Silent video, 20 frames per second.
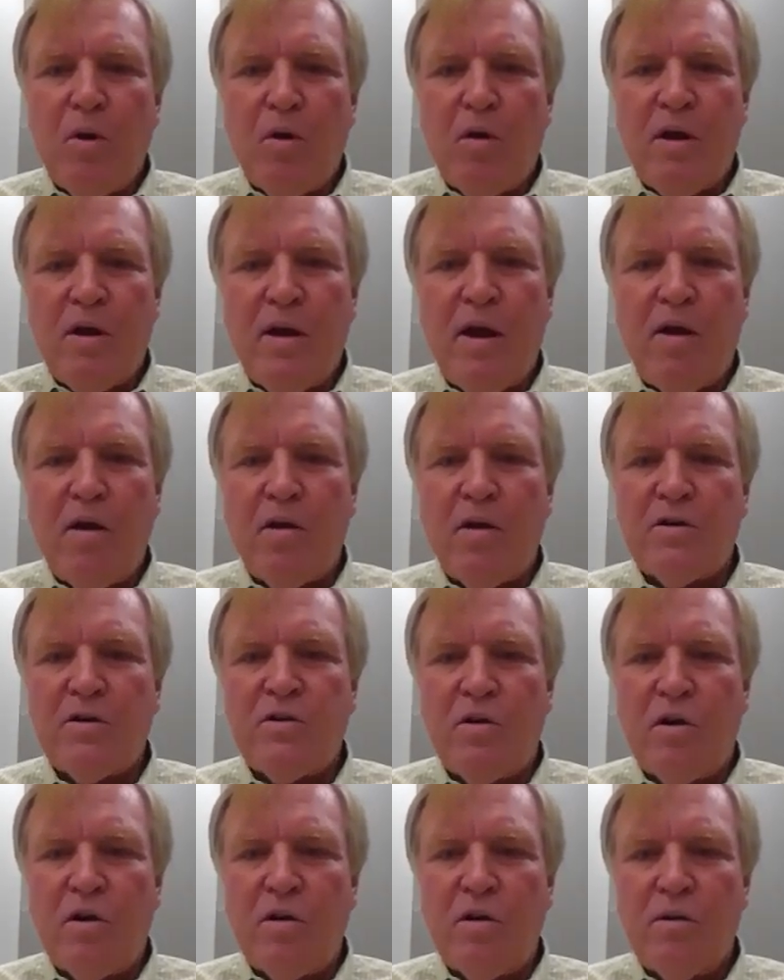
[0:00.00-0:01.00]
your
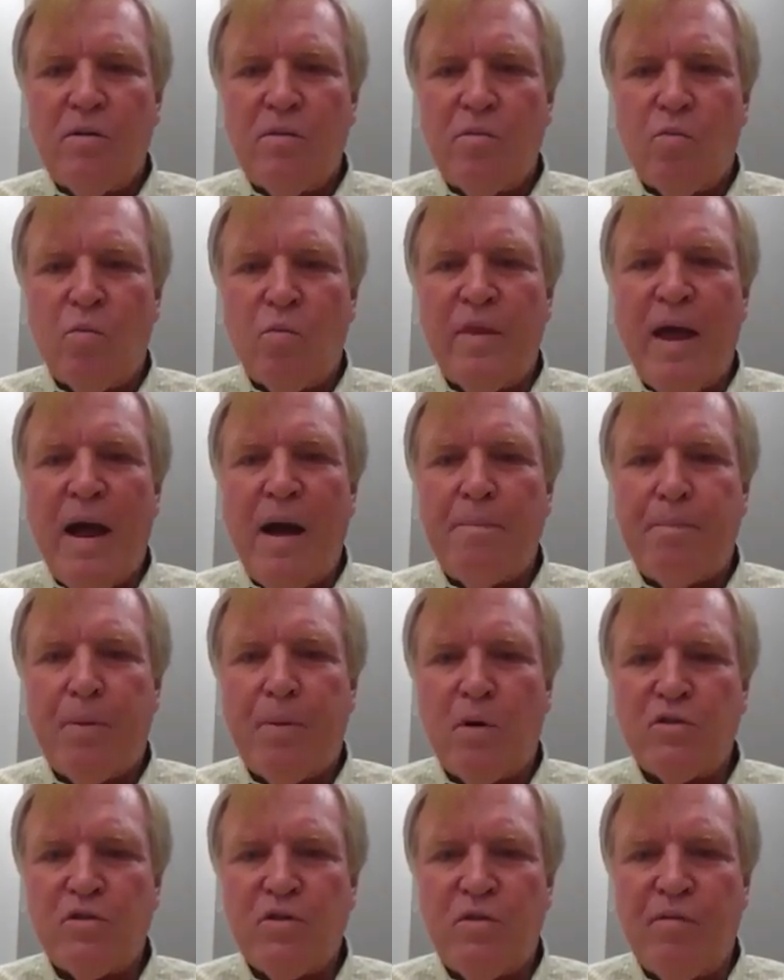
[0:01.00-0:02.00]
character without
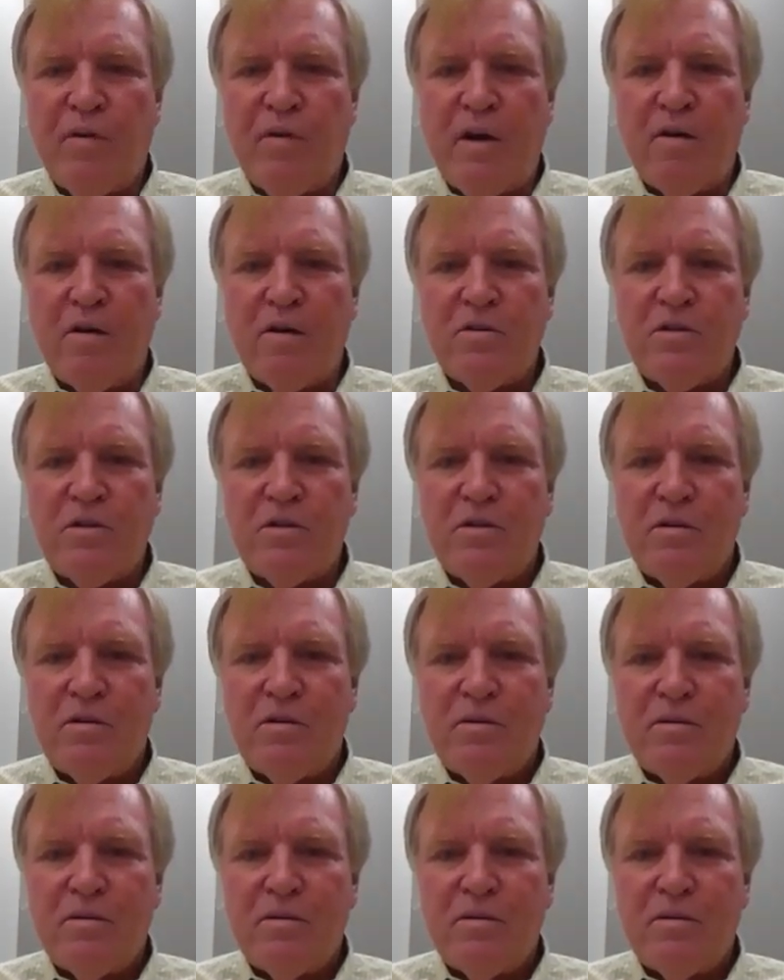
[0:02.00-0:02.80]
perseverance.